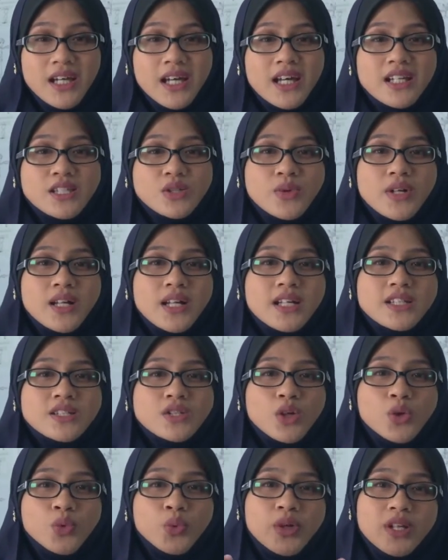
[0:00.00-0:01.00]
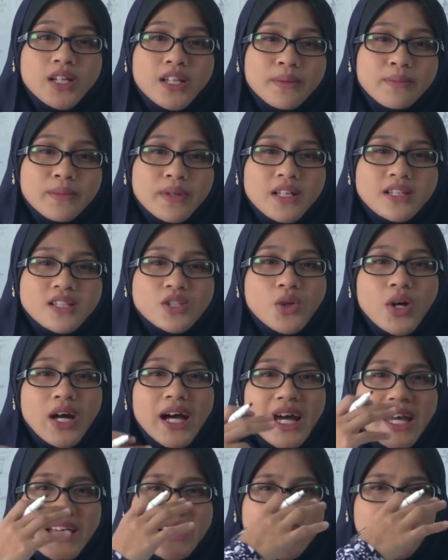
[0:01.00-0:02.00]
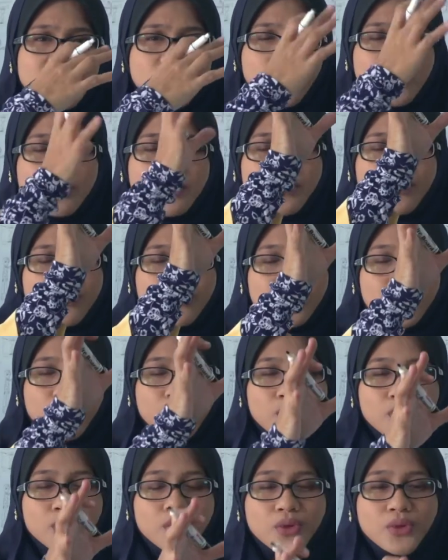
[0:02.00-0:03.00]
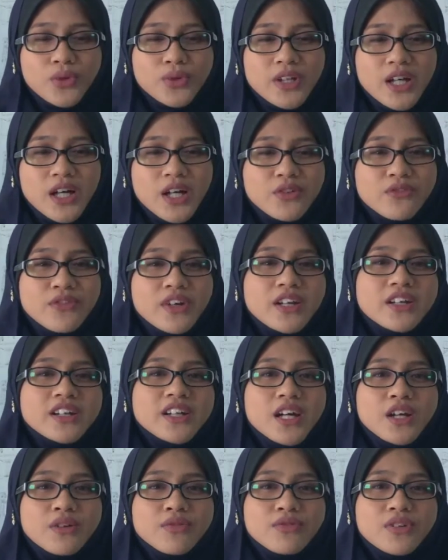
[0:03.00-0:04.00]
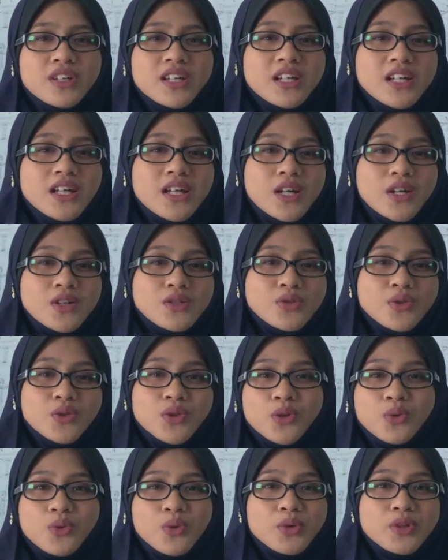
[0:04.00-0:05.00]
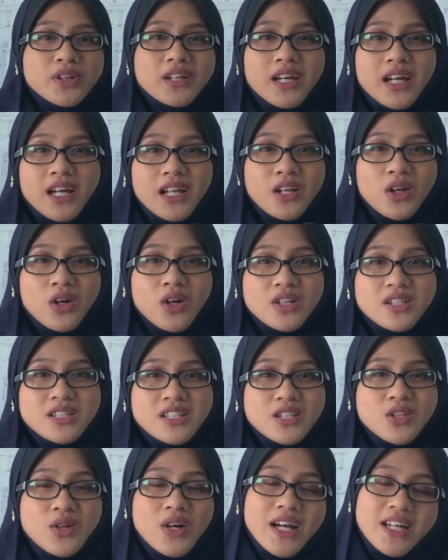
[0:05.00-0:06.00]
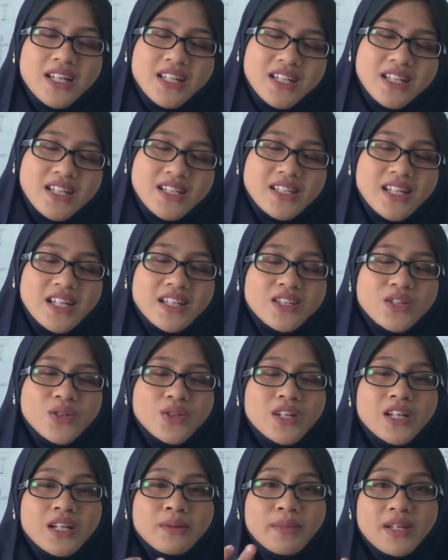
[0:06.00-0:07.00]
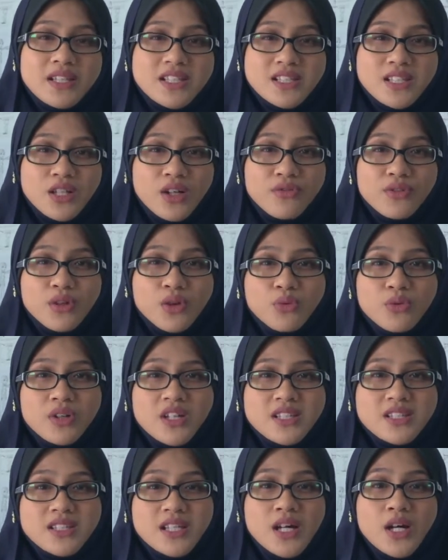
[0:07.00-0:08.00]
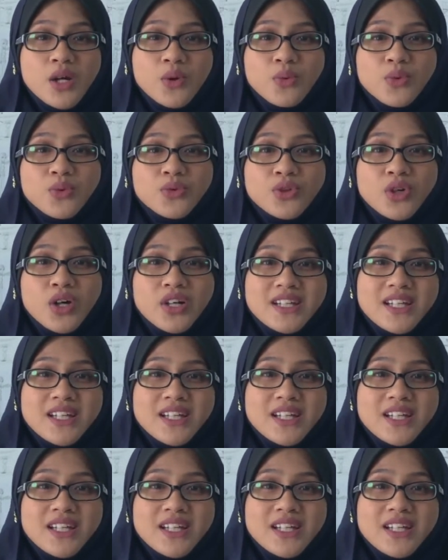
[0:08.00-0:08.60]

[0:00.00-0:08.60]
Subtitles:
as well as your word limits, your ideas will be flow down very carefully, so you won't get lost in your ideas and your limits of your words will not